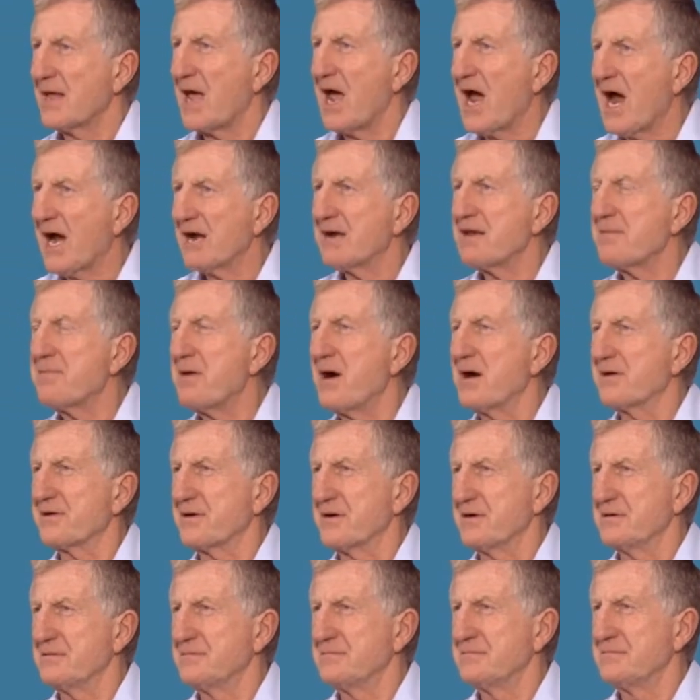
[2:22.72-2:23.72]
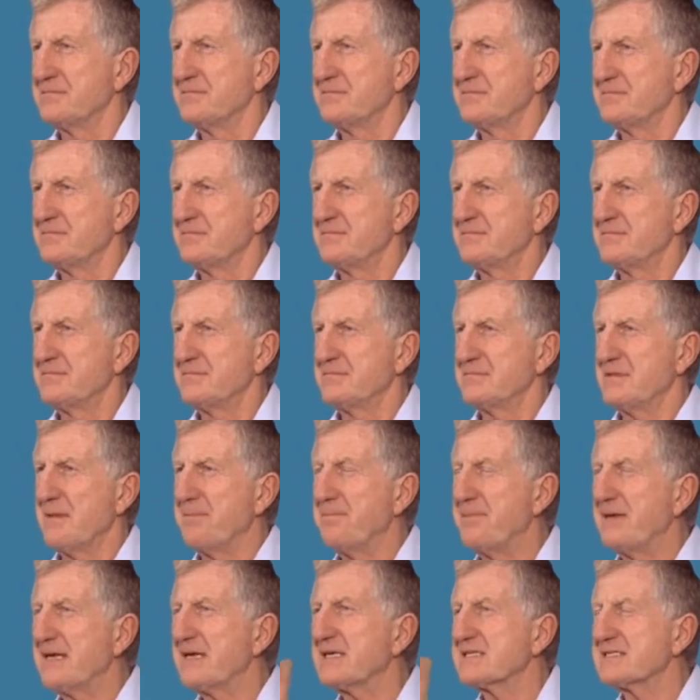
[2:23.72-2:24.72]
Harry Potter, the
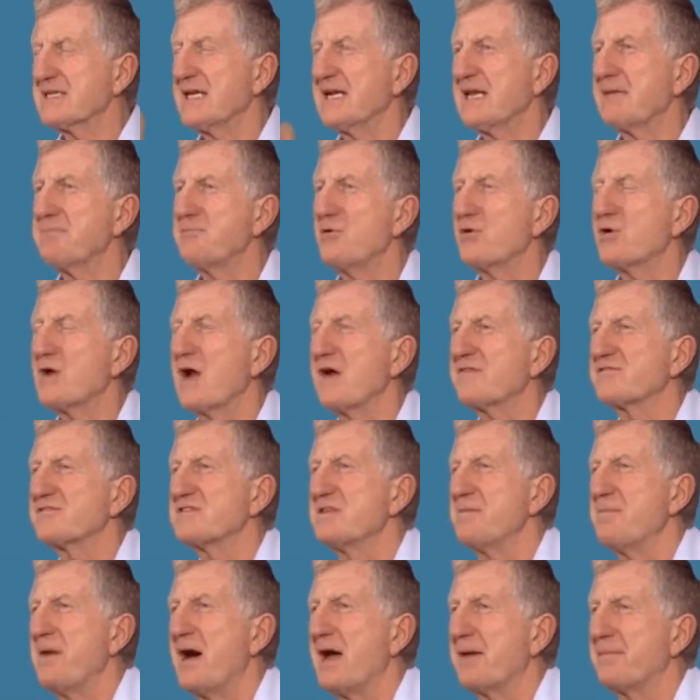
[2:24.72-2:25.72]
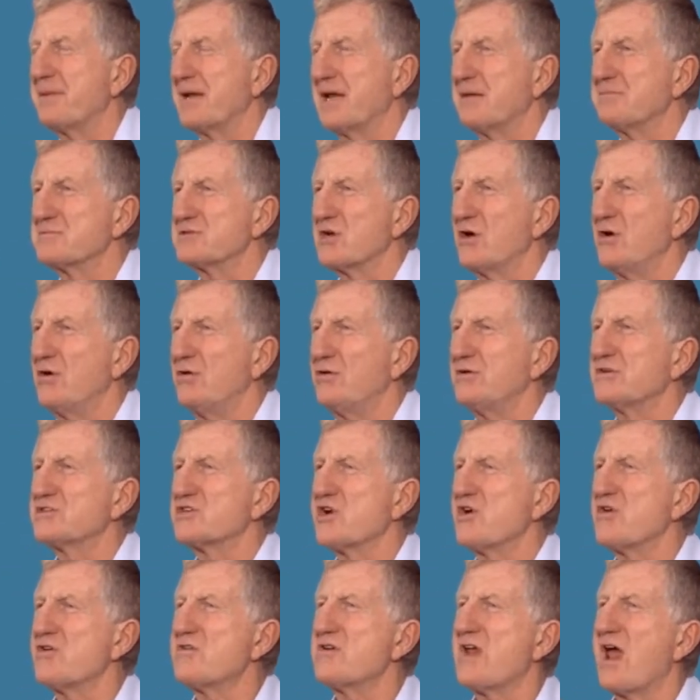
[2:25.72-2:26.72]
biggest selling book after the Bible, I'm told,
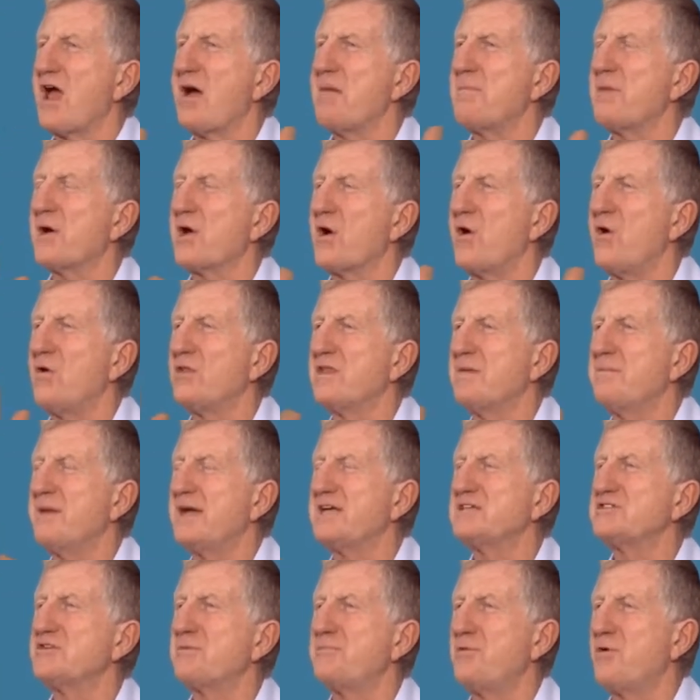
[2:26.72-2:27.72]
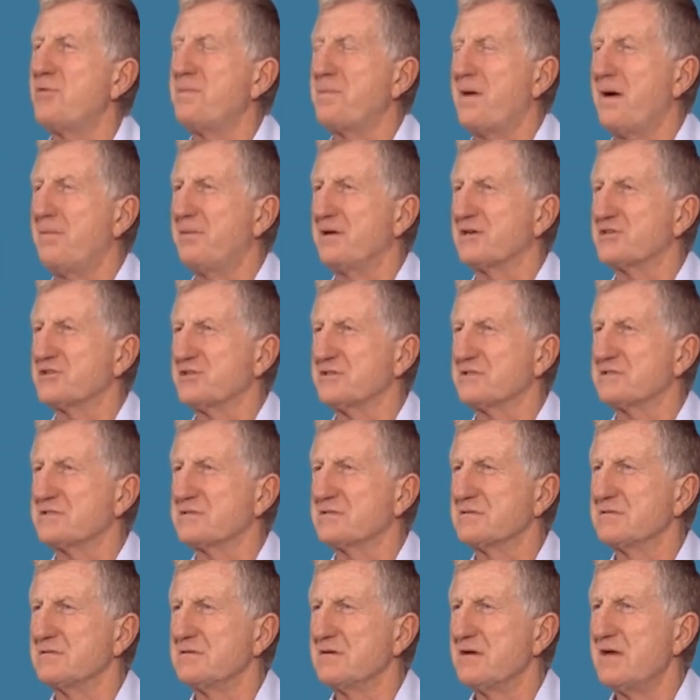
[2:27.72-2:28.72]
turned down by all the major book
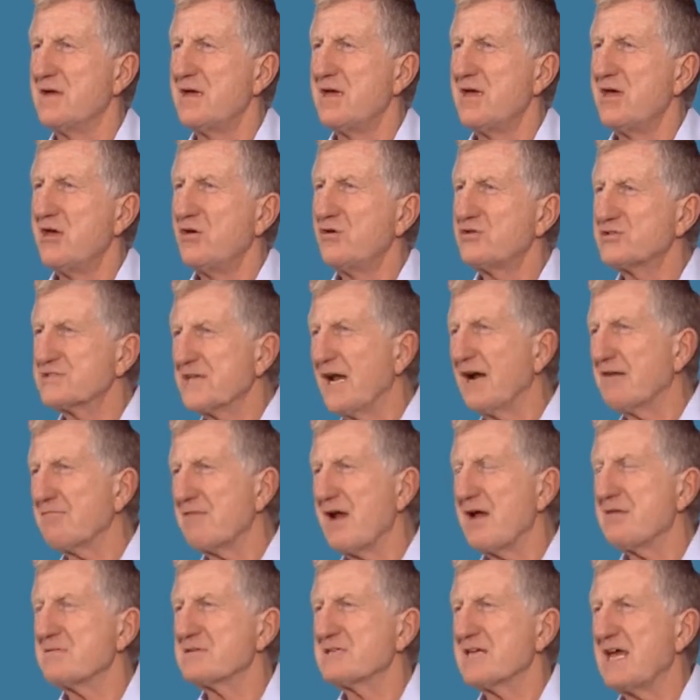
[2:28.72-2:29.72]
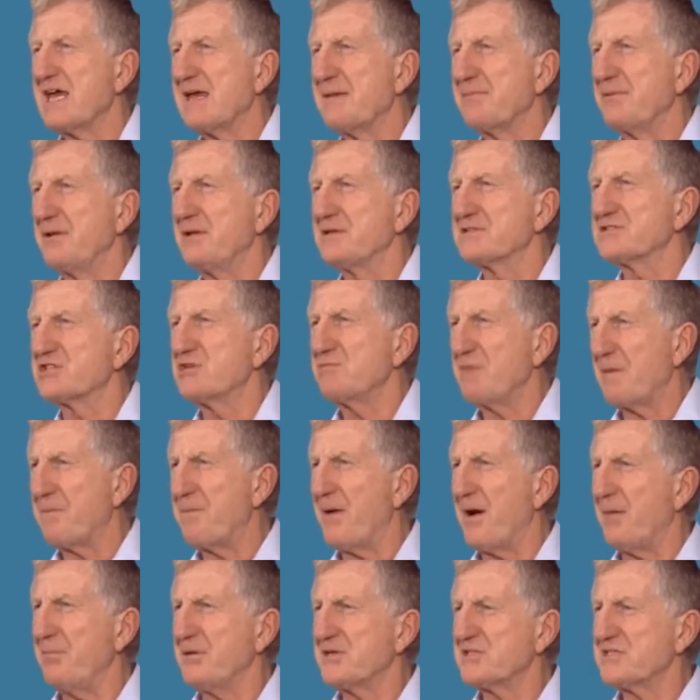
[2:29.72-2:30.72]
publishers who sat round tables. Do we
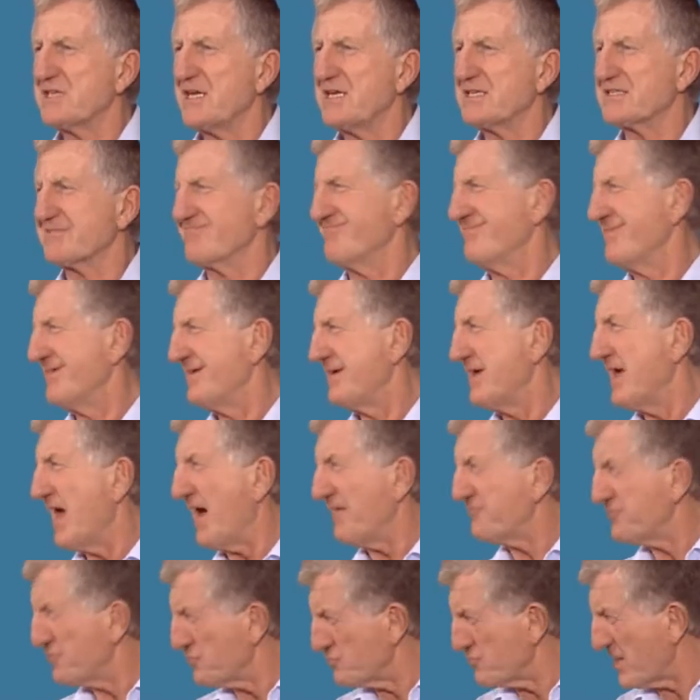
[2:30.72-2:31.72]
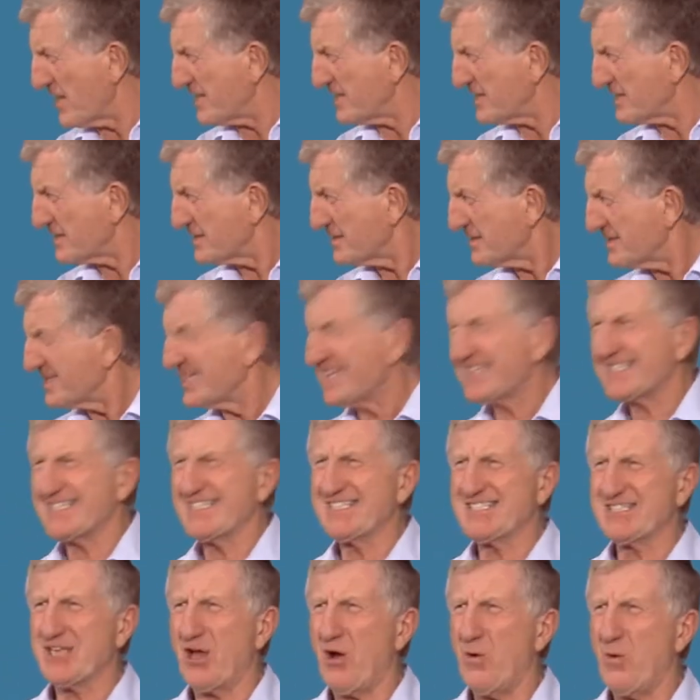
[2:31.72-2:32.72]
publish this? Have you read it? This
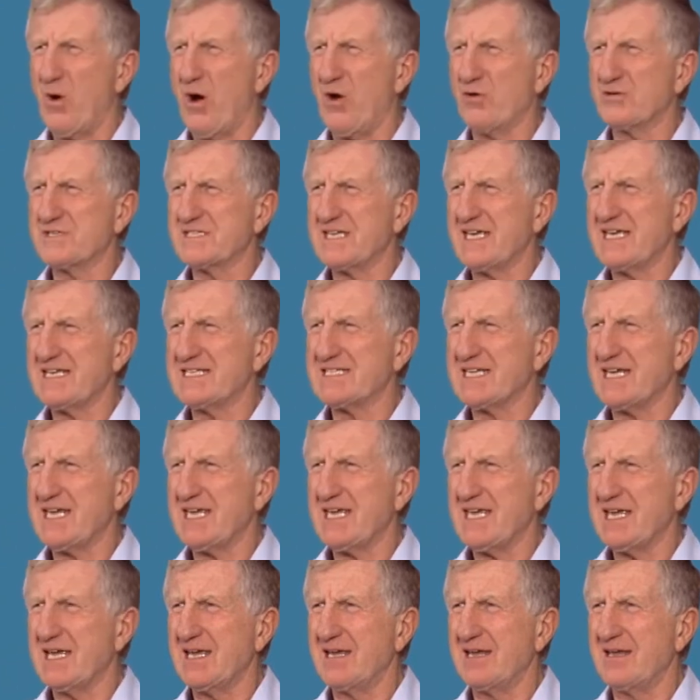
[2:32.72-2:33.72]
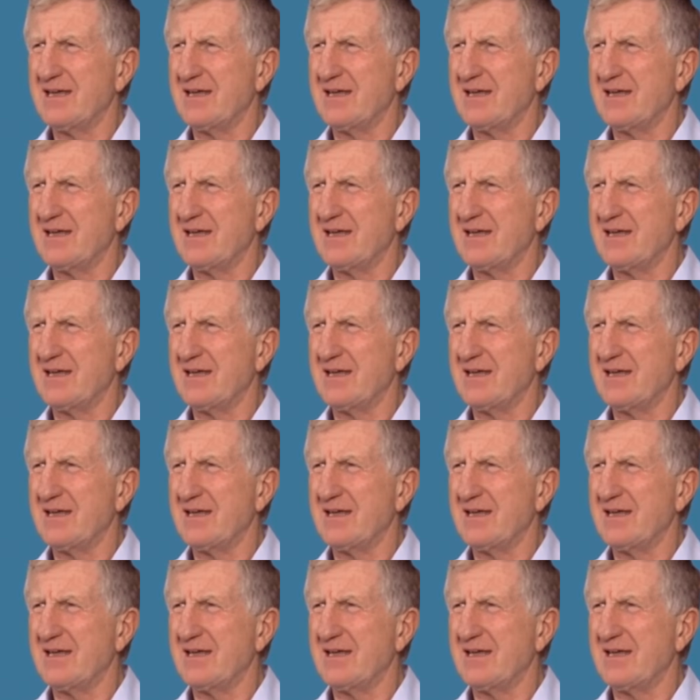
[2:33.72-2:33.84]
is so OTT.